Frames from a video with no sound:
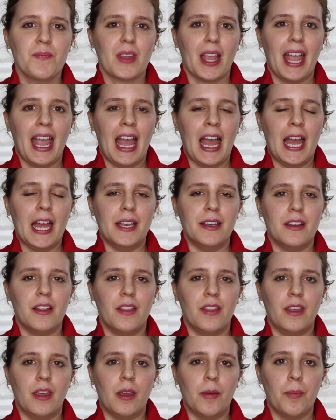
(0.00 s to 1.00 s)
And
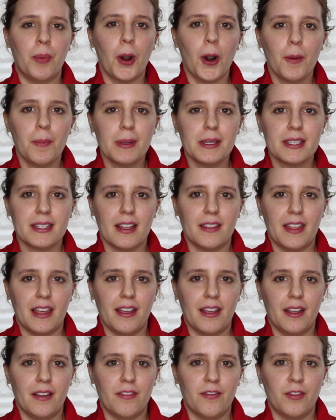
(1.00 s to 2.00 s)
the purpose that
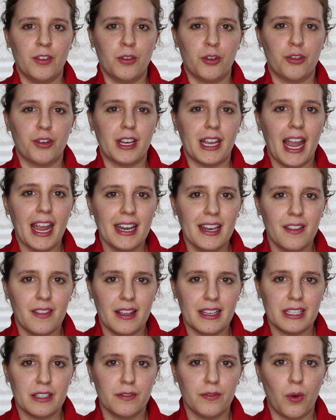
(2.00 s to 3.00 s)
they've created
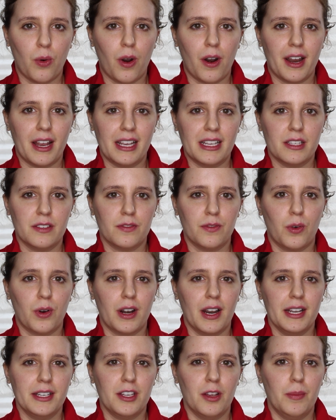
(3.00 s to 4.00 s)
this for is
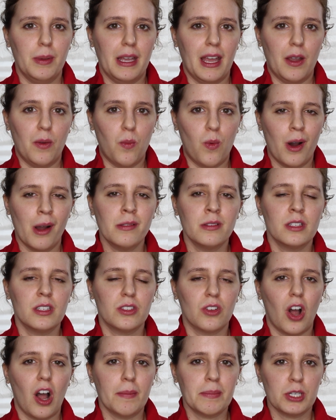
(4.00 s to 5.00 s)
for it to be a
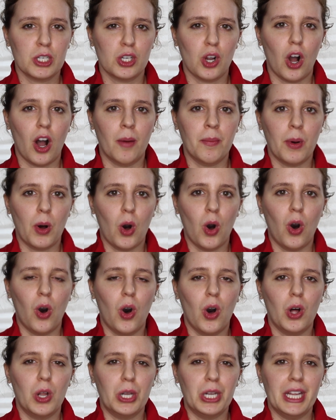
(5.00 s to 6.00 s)
one-stop shop,
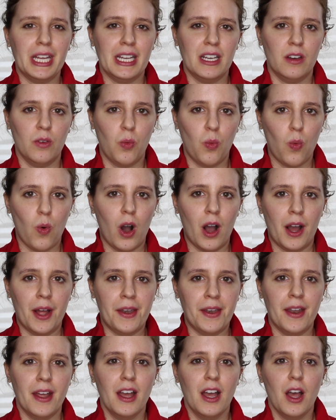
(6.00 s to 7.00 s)

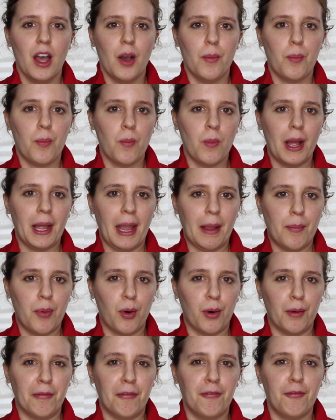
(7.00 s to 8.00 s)
all-in-one a
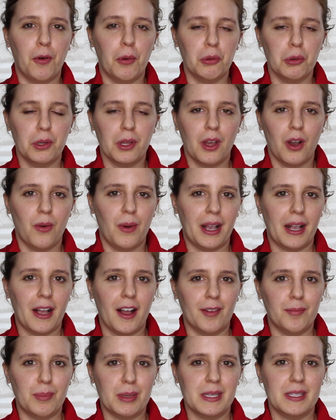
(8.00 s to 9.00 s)
portfolio
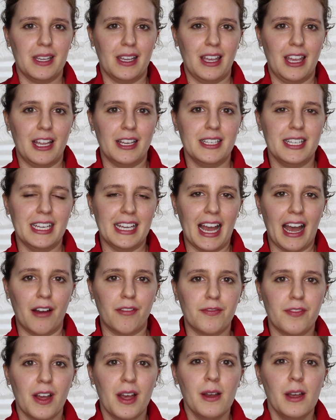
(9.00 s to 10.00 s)
encompassing
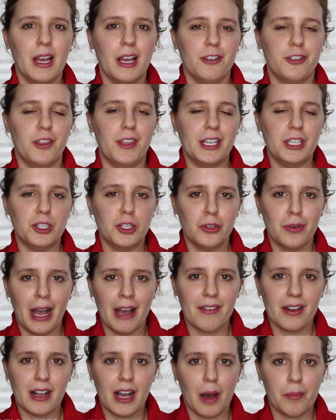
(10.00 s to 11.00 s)
ETF. So they do
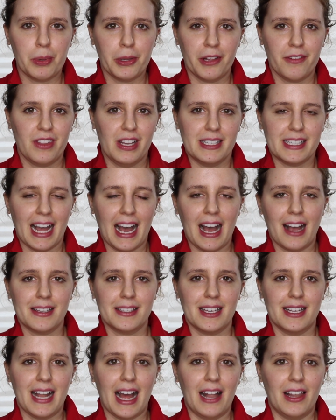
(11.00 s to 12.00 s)
have a couple of these
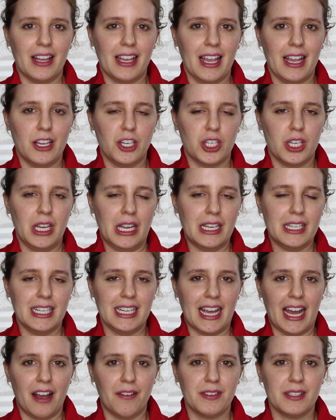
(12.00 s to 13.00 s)
asset allocation
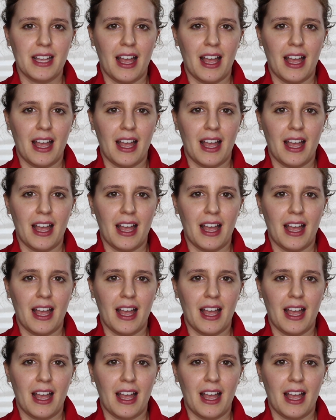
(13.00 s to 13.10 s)
ETFs,